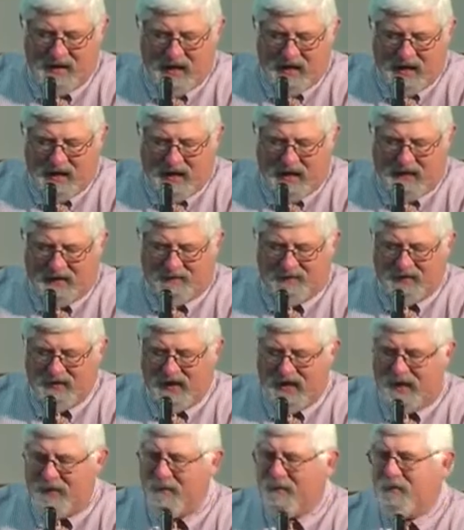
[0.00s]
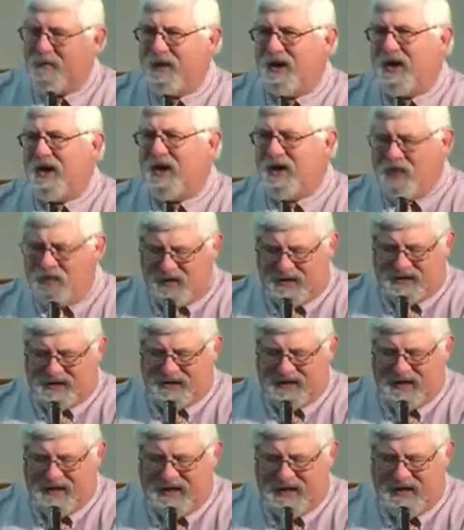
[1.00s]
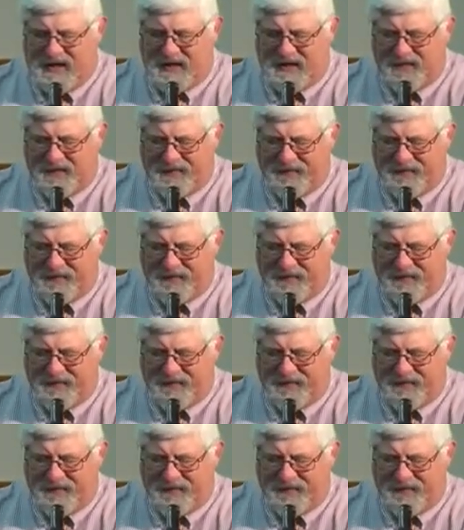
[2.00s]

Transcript: But here we see